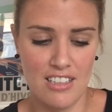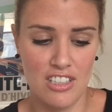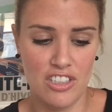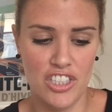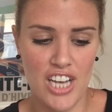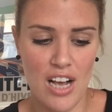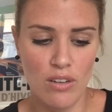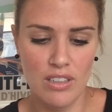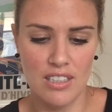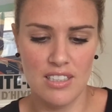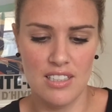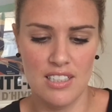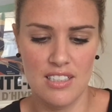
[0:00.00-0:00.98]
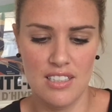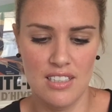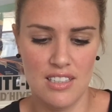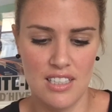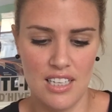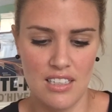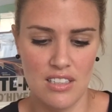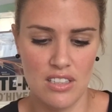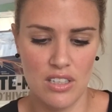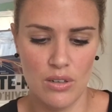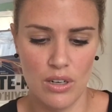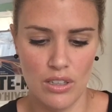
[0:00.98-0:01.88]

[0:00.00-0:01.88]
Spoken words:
a gel consistency. So